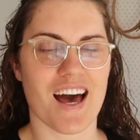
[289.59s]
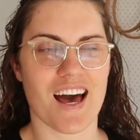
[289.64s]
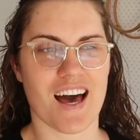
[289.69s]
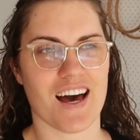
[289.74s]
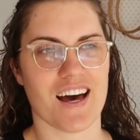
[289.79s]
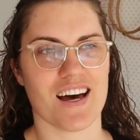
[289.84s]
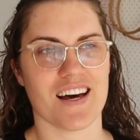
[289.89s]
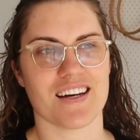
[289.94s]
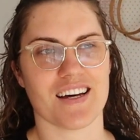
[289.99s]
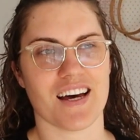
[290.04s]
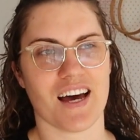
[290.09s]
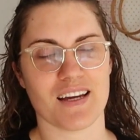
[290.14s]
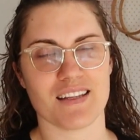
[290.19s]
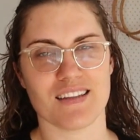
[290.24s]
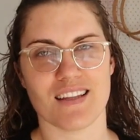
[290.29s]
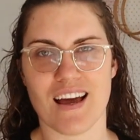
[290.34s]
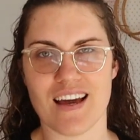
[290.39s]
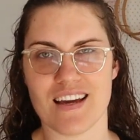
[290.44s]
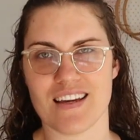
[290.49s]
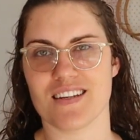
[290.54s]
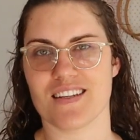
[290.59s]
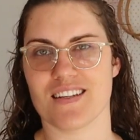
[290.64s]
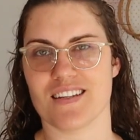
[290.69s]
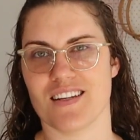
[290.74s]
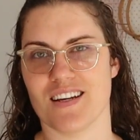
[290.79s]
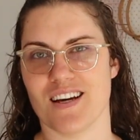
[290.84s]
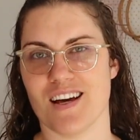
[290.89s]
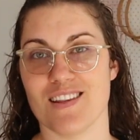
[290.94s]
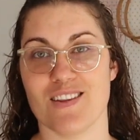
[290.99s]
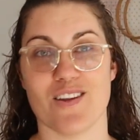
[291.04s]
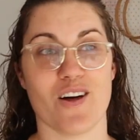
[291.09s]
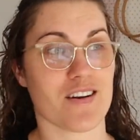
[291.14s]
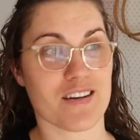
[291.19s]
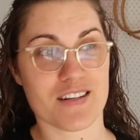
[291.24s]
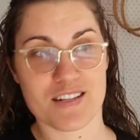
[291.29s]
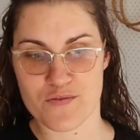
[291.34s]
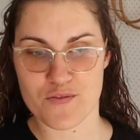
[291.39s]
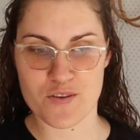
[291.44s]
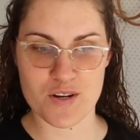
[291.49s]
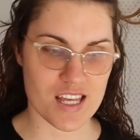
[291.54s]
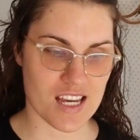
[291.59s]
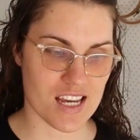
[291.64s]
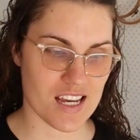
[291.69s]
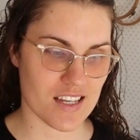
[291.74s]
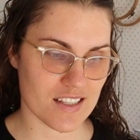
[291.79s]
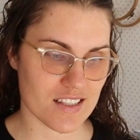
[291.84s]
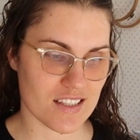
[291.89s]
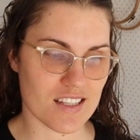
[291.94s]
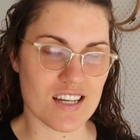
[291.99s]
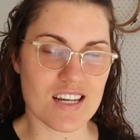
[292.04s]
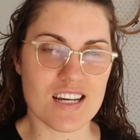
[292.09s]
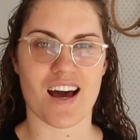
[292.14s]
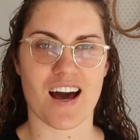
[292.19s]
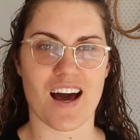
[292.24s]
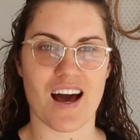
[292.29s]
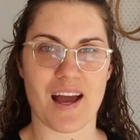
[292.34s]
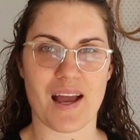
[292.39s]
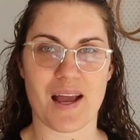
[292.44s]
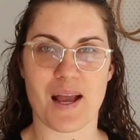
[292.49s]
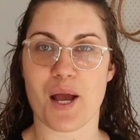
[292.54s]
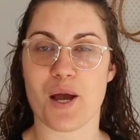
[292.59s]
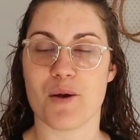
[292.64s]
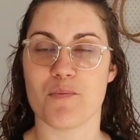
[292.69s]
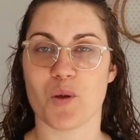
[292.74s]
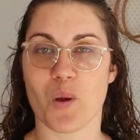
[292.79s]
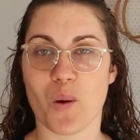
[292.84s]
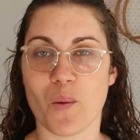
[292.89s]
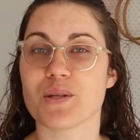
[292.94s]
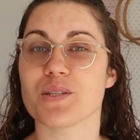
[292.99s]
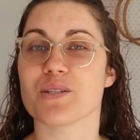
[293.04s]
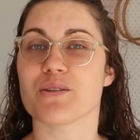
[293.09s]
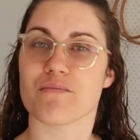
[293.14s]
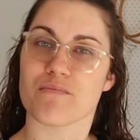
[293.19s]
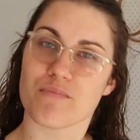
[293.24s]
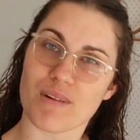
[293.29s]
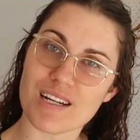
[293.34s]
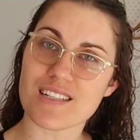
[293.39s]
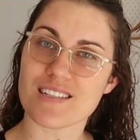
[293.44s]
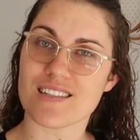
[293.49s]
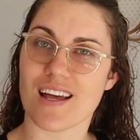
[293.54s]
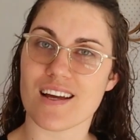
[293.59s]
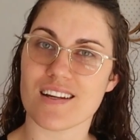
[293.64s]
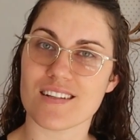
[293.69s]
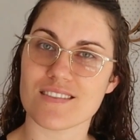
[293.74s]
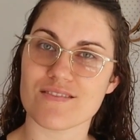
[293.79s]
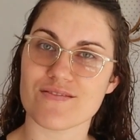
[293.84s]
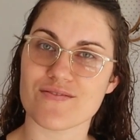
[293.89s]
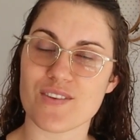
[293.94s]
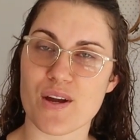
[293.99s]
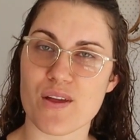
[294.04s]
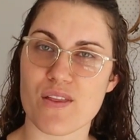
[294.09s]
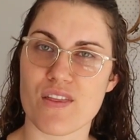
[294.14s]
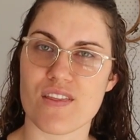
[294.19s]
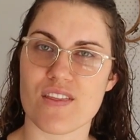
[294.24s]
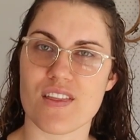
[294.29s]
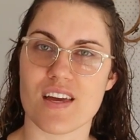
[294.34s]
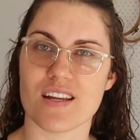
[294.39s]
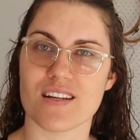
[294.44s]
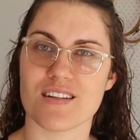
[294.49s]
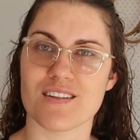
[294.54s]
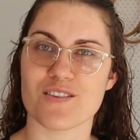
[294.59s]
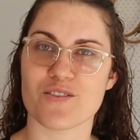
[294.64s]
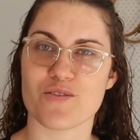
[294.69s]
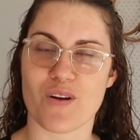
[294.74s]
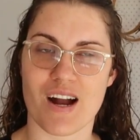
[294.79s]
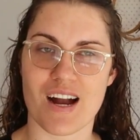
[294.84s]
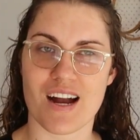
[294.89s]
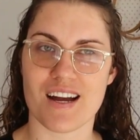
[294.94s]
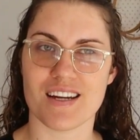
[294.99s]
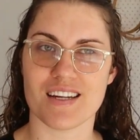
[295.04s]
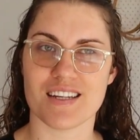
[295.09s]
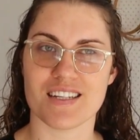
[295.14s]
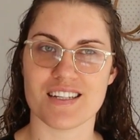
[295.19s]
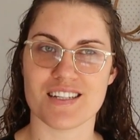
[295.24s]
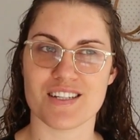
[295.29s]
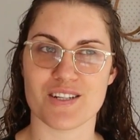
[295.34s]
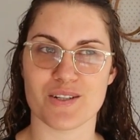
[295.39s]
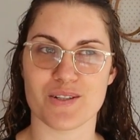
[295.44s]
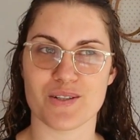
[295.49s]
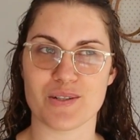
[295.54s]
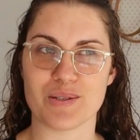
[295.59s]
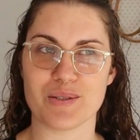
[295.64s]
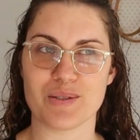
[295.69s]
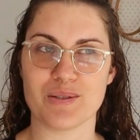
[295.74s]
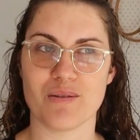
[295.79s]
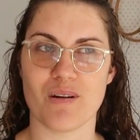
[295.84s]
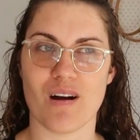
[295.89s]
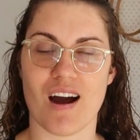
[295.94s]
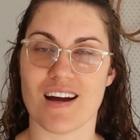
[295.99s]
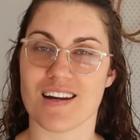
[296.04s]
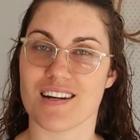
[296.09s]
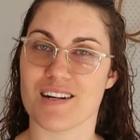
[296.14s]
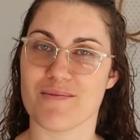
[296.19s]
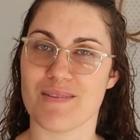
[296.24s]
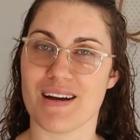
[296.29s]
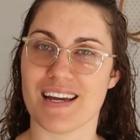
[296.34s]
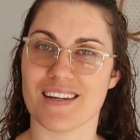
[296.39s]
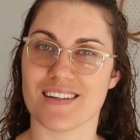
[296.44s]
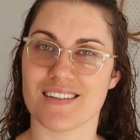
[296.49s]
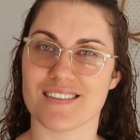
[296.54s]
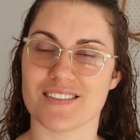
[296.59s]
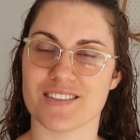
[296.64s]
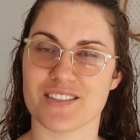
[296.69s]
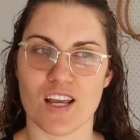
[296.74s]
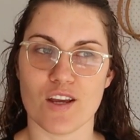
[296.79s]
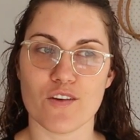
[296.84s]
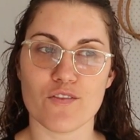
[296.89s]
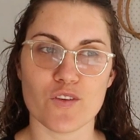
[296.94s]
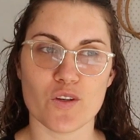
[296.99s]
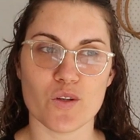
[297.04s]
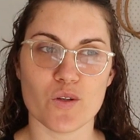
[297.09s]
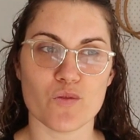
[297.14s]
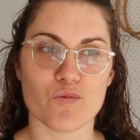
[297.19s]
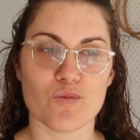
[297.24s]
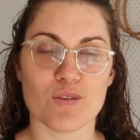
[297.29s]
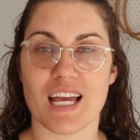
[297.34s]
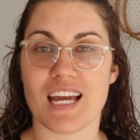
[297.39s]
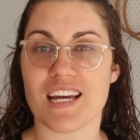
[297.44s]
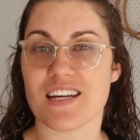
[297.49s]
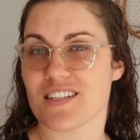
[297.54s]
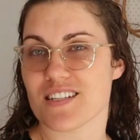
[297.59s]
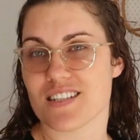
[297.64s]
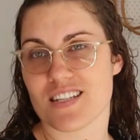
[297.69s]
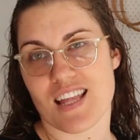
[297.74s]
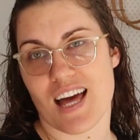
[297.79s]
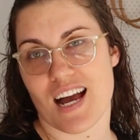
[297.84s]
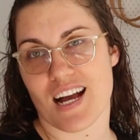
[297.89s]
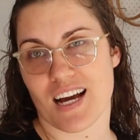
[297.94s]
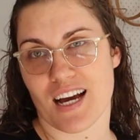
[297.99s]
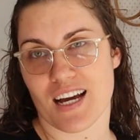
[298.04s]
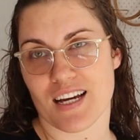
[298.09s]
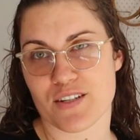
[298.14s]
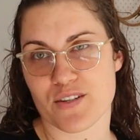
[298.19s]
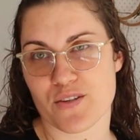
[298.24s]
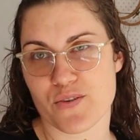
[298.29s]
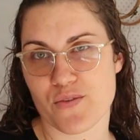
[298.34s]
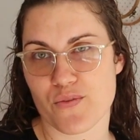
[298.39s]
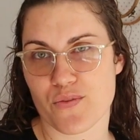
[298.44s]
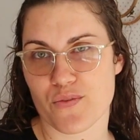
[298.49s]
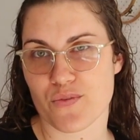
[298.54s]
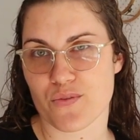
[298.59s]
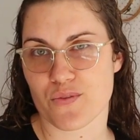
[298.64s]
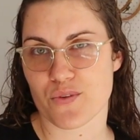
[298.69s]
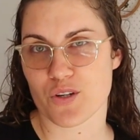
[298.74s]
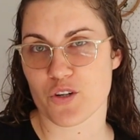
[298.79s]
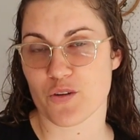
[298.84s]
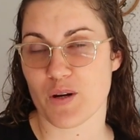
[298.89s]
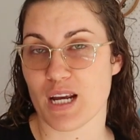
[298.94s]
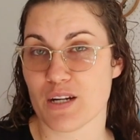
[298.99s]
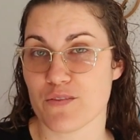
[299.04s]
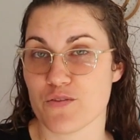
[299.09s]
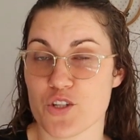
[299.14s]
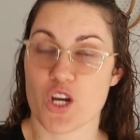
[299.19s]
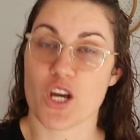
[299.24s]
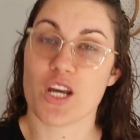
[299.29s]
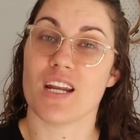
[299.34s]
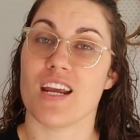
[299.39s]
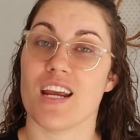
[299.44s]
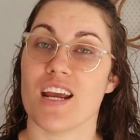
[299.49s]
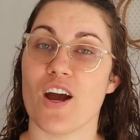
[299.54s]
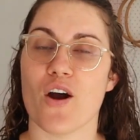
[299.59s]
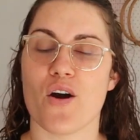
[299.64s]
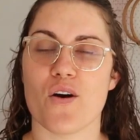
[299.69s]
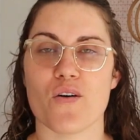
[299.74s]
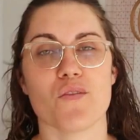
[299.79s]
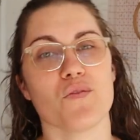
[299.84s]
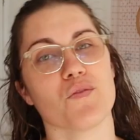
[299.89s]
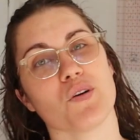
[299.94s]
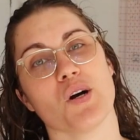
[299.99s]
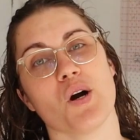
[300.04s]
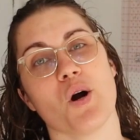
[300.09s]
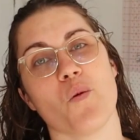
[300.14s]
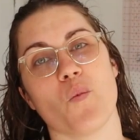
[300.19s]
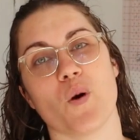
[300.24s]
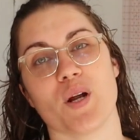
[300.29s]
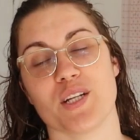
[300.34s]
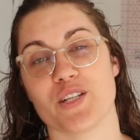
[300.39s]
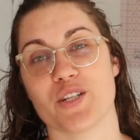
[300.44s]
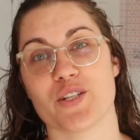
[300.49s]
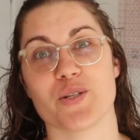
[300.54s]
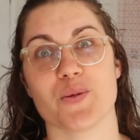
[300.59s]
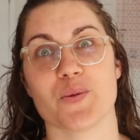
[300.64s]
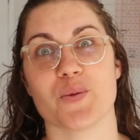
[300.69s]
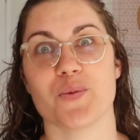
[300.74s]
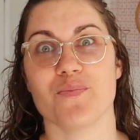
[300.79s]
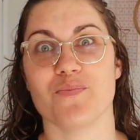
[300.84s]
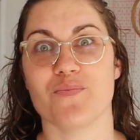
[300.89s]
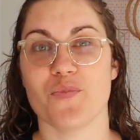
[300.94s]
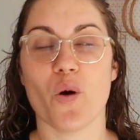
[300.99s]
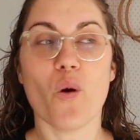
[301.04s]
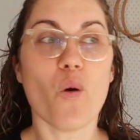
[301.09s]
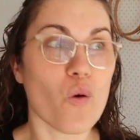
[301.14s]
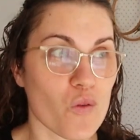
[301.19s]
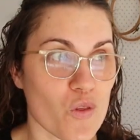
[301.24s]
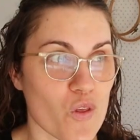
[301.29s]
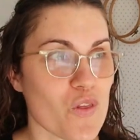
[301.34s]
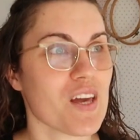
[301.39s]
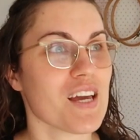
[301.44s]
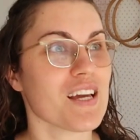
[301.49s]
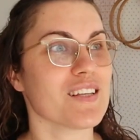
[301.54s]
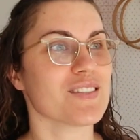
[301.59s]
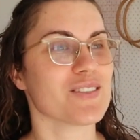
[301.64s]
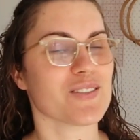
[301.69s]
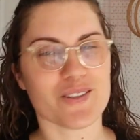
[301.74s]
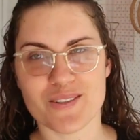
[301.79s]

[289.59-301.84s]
I like a lot of different things. I am going to embrace that rather than try to hide it away. If you relate to that kind of creative journey of wanting to do all the things